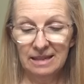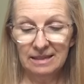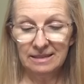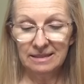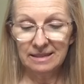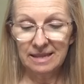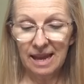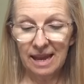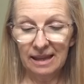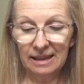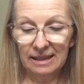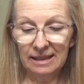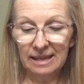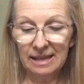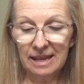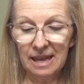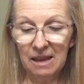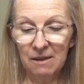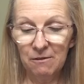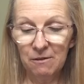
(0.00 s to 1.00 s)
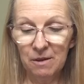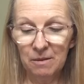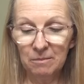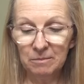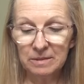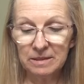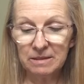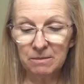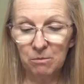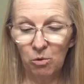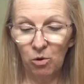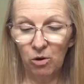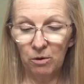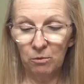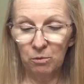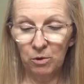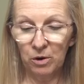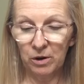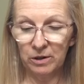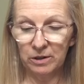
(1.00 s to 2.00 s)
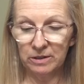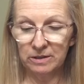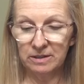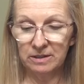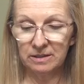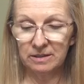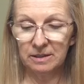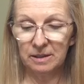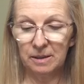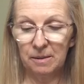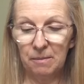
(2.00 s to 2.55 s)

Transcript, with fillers: Stanley gave him some more words.